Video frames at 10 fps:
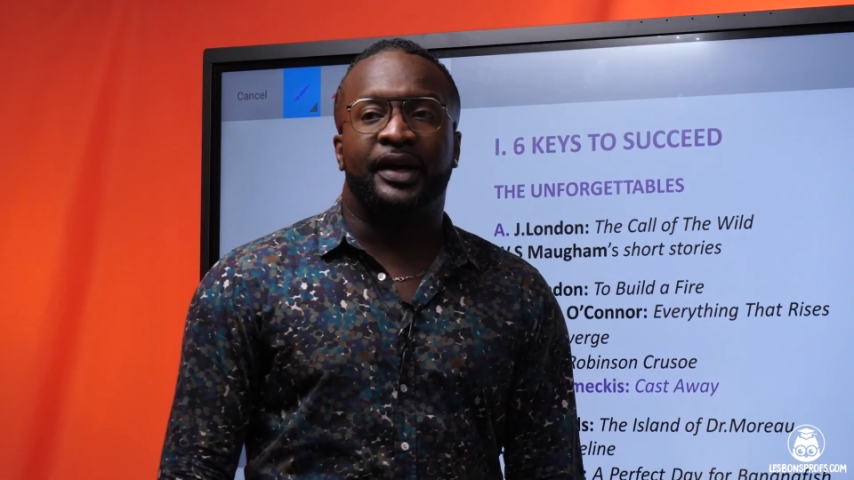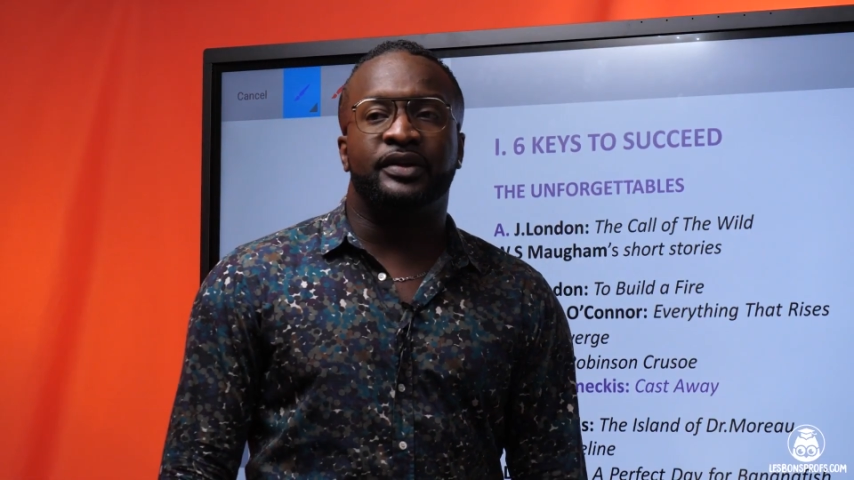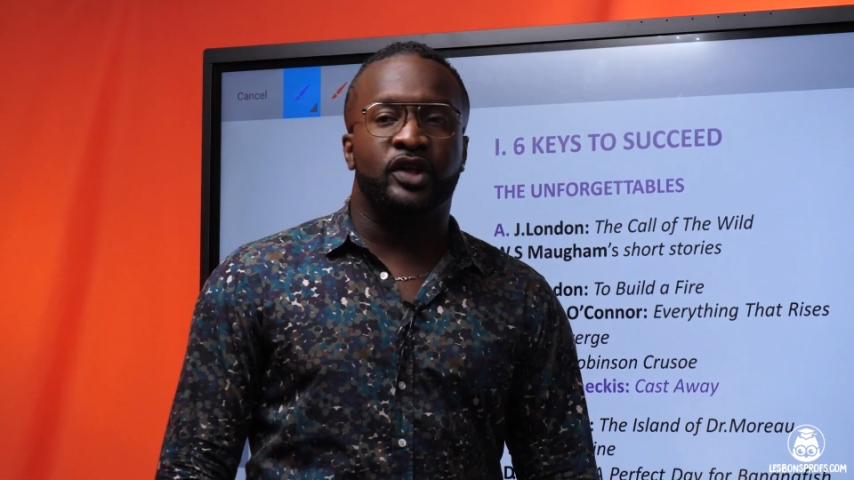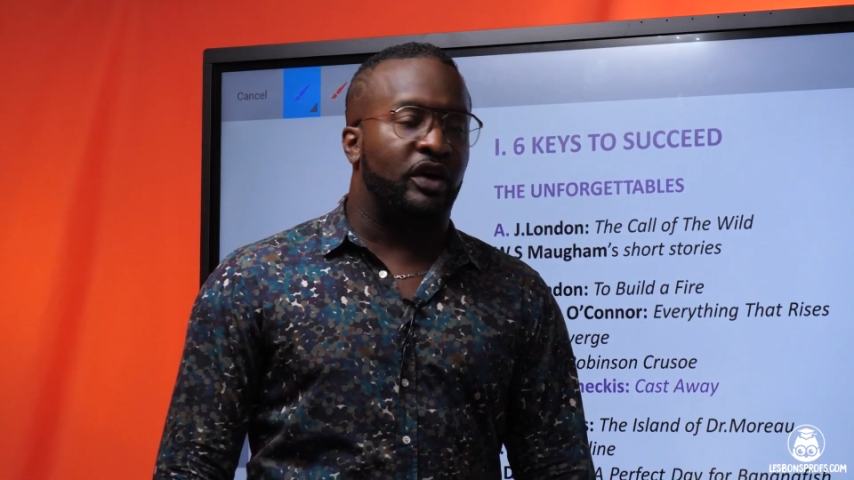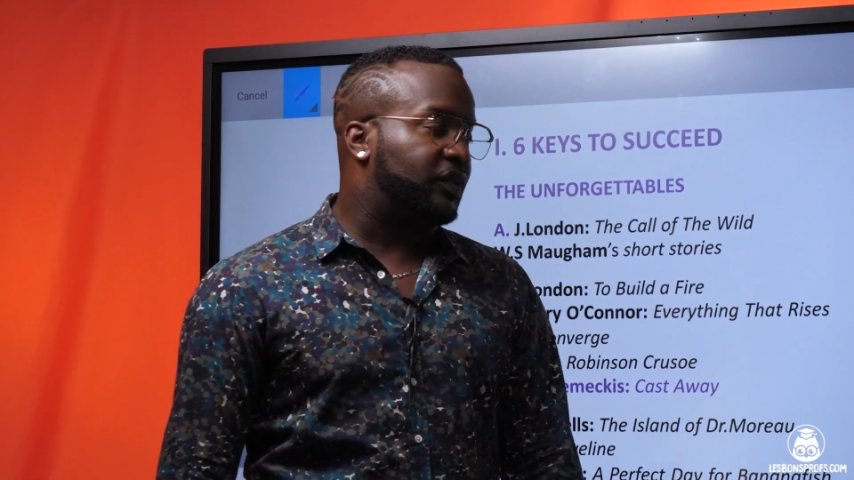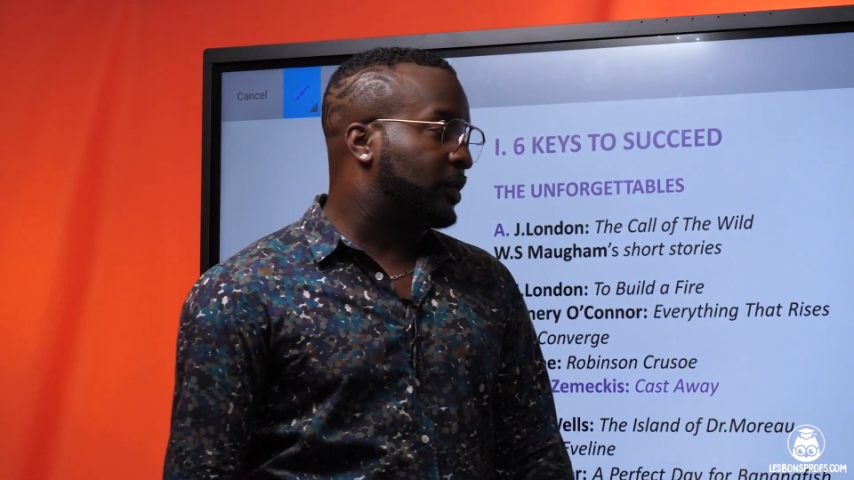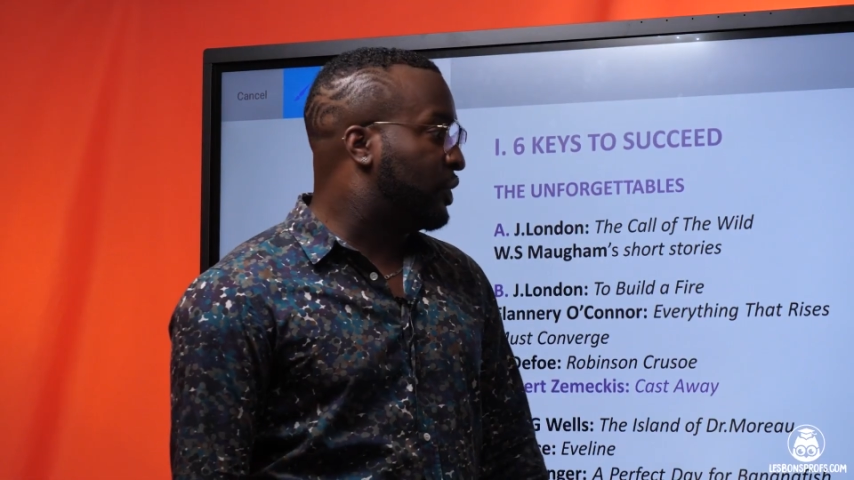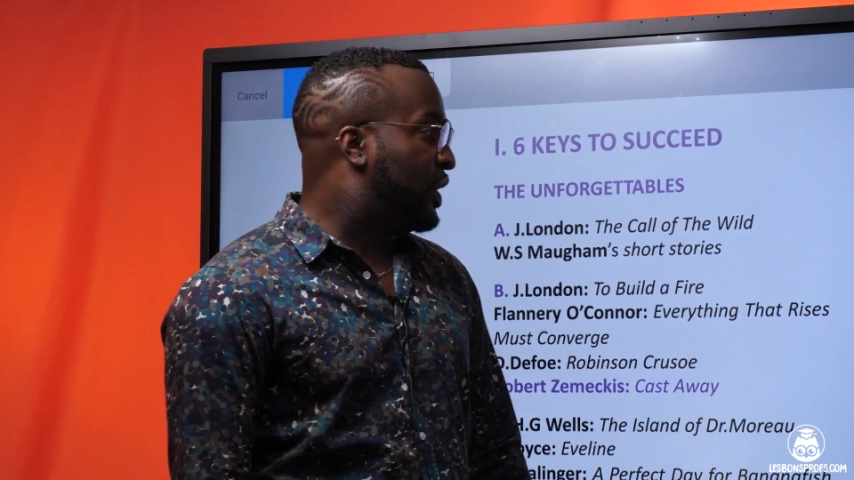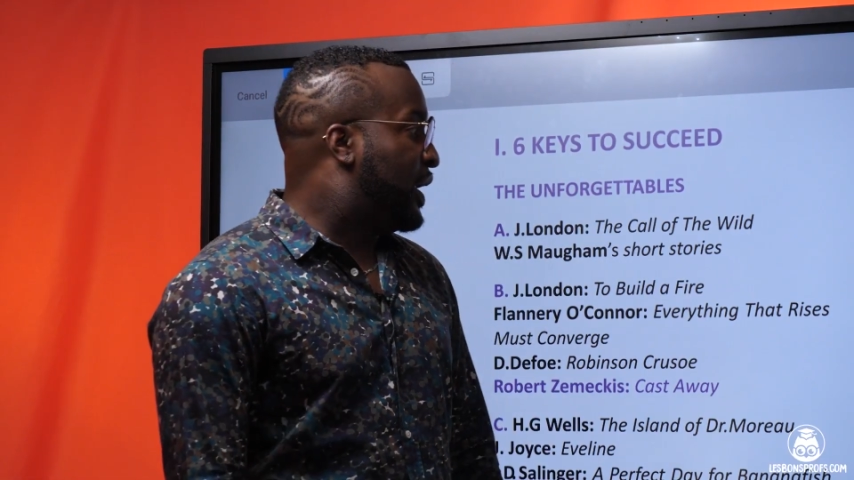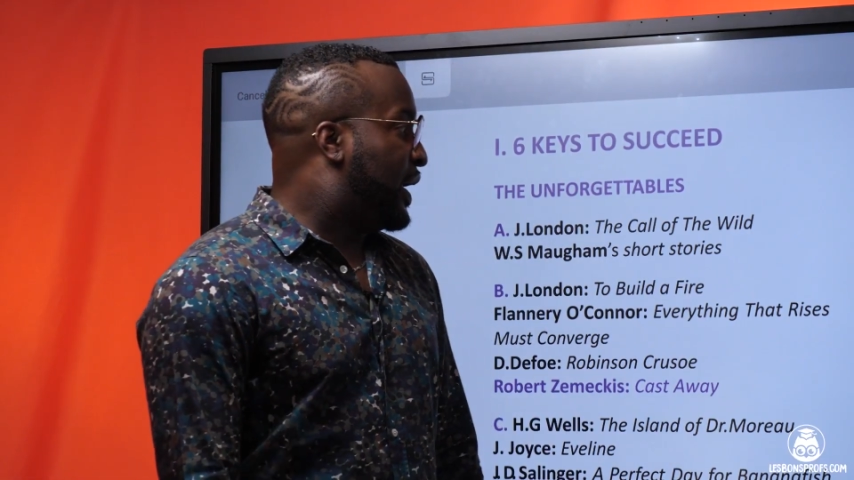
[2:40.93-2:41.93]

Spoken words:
novel,